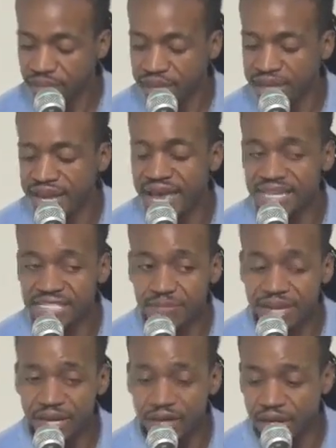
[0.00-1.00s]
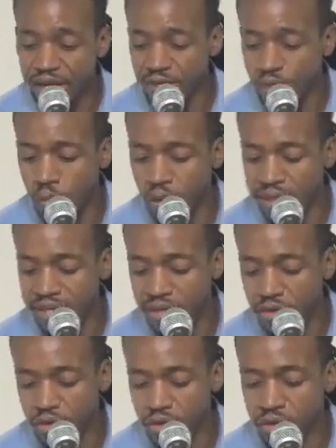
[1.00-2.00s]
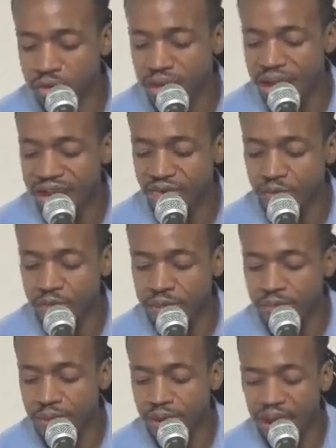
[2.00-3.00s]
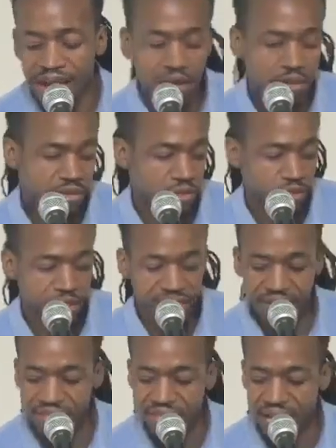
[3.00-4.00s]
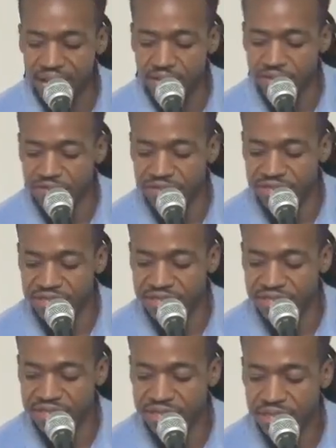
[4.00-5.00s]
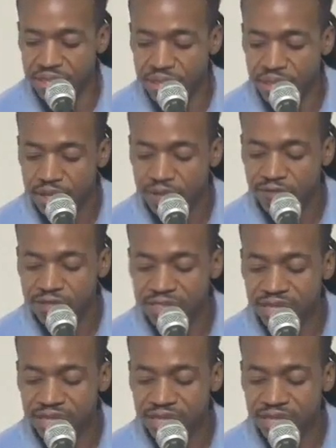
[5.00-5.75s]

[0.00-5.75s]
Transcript: And as the parent of a one year old, I remember how during doctor's visits, First